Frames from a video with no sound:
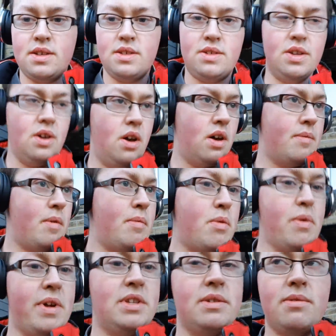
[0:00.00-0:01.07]
So I'm on
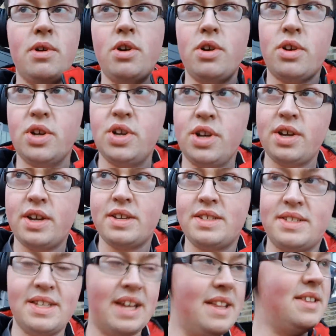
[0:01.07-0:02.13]
my way to work.
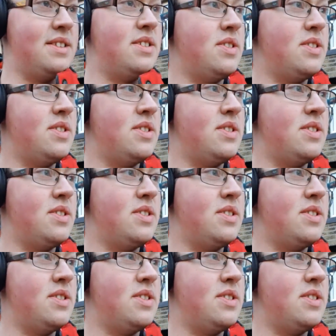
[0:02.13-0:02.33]
It's ten